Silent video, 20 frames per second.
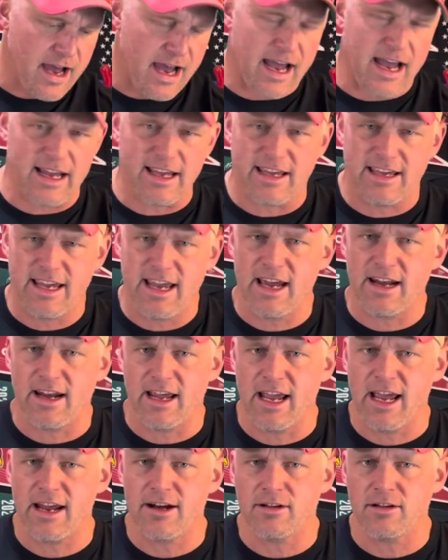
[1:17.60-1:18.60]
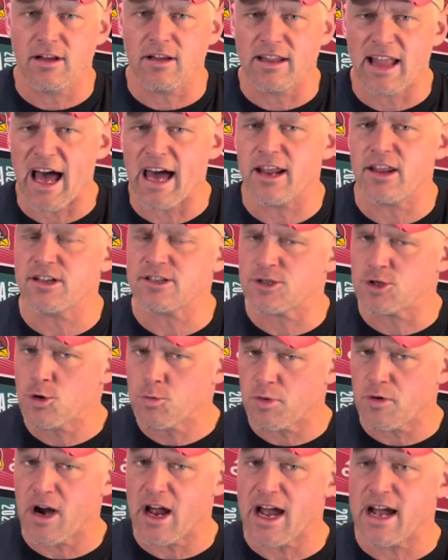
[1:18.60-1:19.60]
I can't handle a lot of the
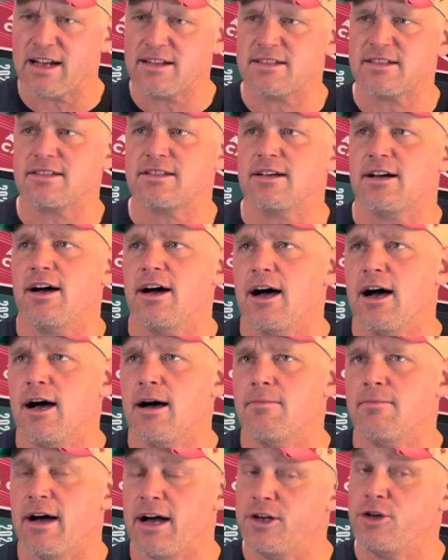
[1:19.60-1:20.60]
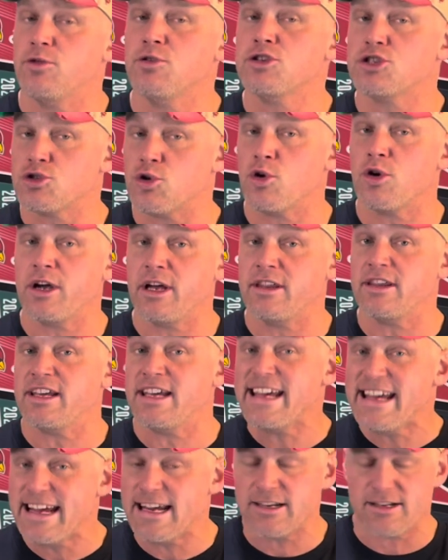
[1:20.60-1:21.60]
super hots. I do enjoy the
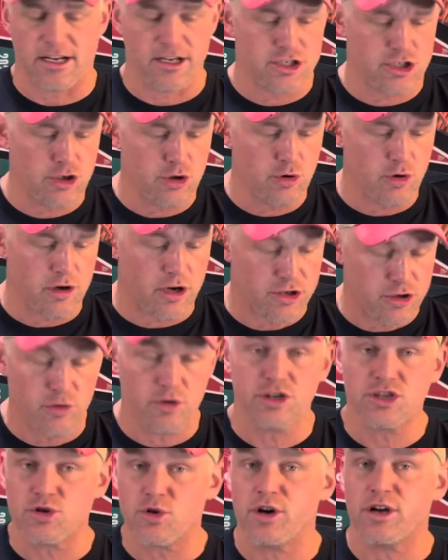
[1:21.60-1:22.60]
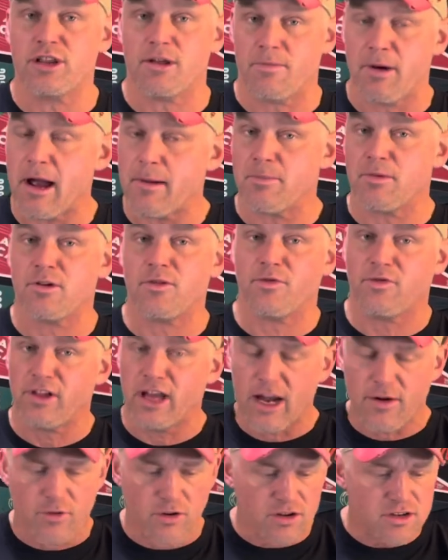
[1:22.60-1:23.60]
heat. I do enjoy the pepper
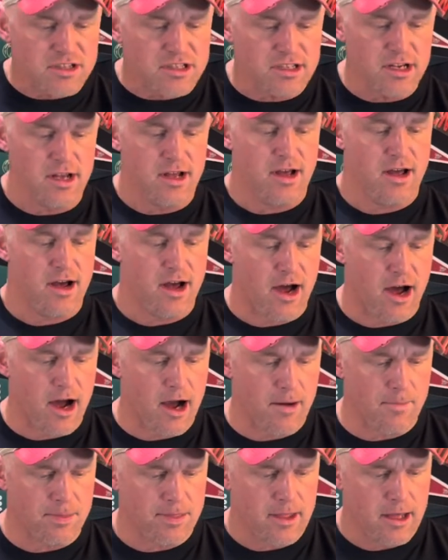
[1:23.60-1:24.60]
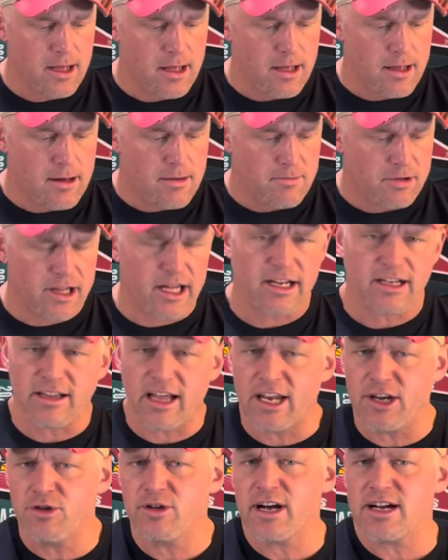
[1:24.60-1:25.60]
flavors. But like a
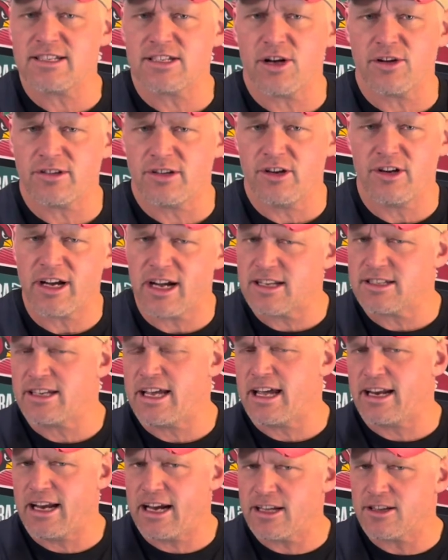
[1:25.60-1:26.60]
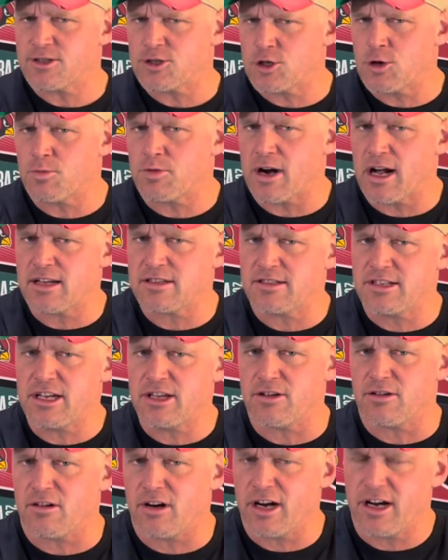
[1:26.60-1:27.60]
lot of you guys out there, you guys can't handle the super hots
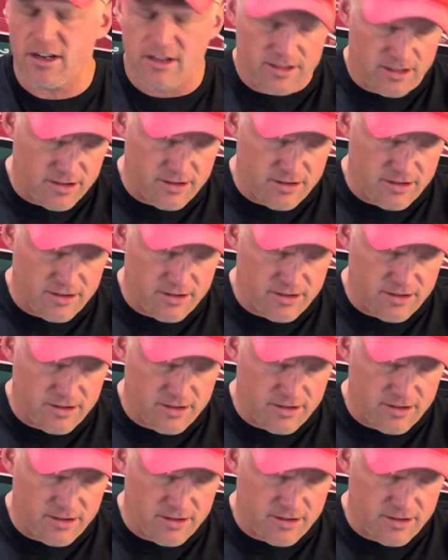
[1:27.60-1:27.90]
either, right?